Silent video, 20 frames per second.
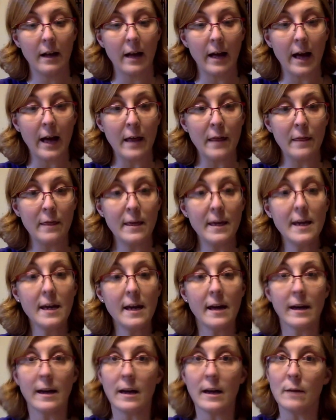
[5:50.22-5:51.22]
"I think
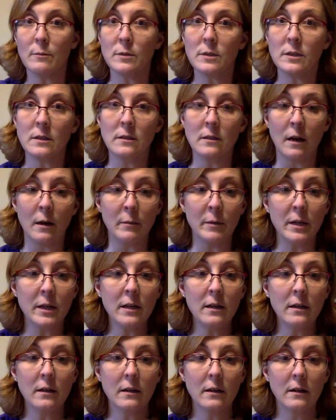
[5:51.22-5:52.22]
I am," said
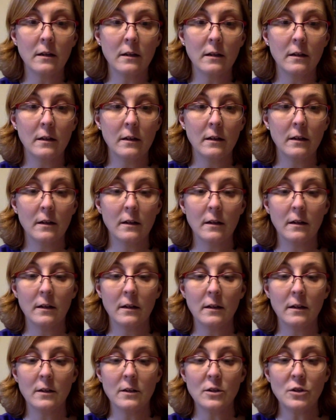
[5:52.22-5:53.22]
Dominic.
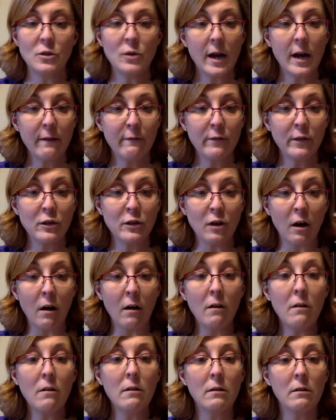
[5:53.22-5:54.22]
"Do you have the
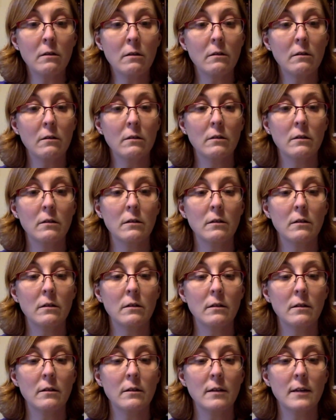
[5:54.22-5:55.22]
doll?"
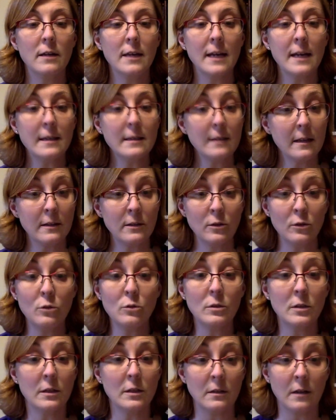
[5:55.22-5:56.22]
"Yes, I do,"
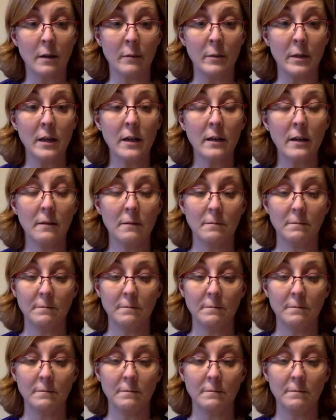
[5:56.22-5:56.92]
said Dominic.